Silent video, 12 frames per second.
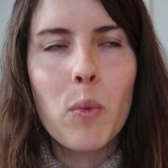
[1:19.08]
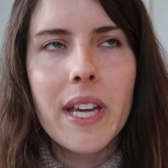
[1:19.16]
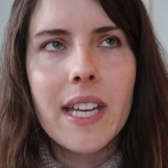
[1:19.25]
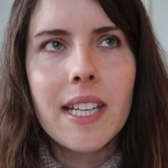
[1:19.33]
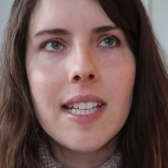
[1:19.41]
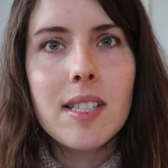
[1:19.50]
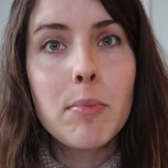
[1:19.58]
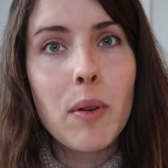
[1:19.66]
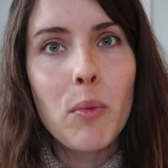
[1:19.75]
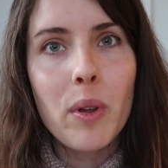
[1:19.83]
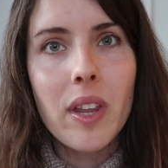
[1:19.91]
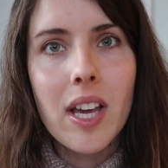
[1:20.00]
We need to
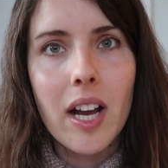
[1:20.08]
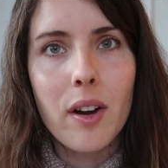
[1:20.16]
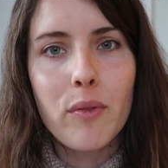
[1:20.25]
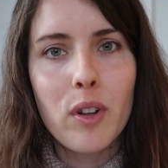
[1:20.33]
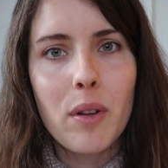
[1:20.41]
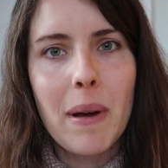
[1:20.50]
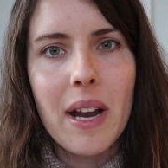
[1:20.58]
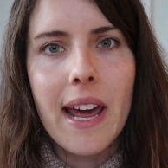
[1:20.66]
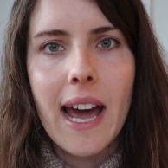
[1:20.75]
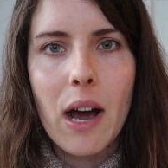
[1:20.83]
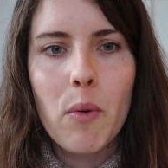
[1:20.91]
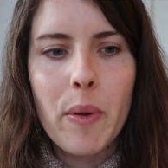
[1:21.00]
be really careful about
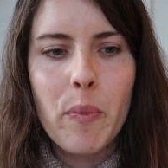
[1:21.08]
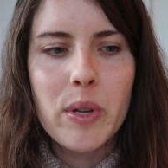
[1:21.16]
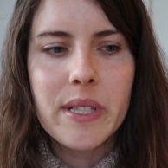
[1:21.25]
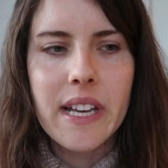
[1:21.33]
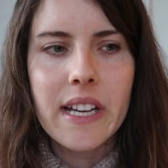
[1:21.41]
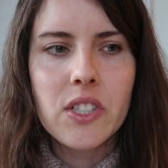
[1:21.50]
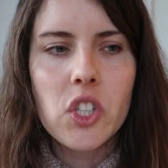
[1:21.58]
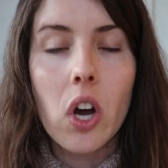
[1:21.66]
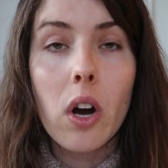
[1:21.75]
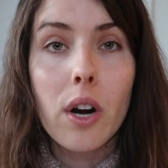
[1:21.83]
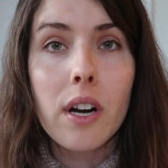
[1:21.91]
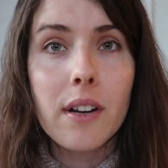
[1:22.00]
how we present
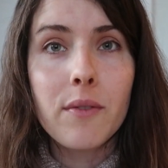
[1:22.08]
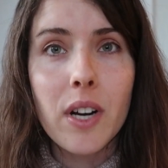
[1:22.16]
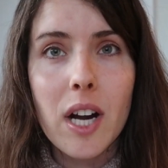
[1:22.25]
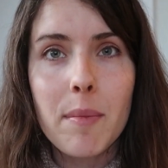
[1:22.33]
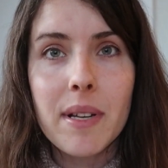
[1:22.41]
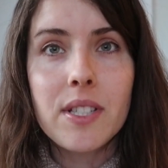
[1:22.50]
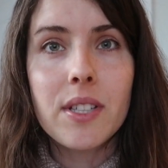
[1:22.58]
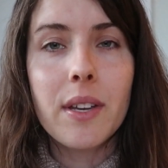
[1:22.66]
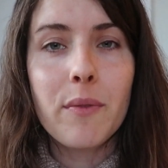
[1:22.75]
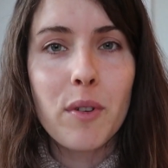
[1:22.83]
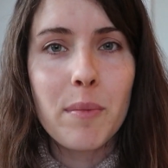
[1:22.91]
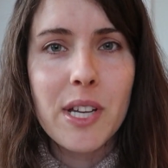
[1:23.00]
our environmental
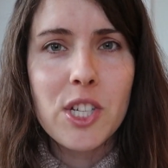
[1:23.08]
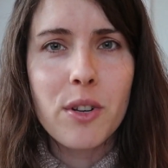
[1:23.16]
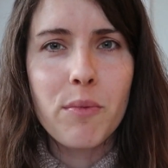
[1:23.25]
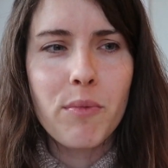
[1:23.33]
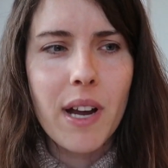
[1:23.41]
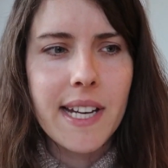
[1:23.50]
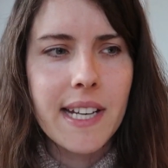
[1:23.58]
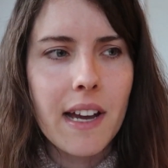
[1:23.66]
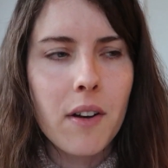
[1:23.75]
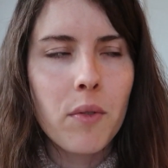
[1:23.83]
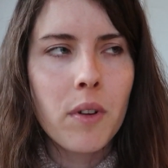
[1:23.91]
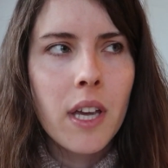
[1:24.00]
information right
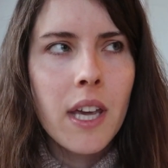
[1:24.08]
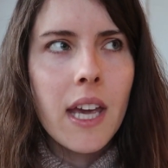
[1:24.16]
now.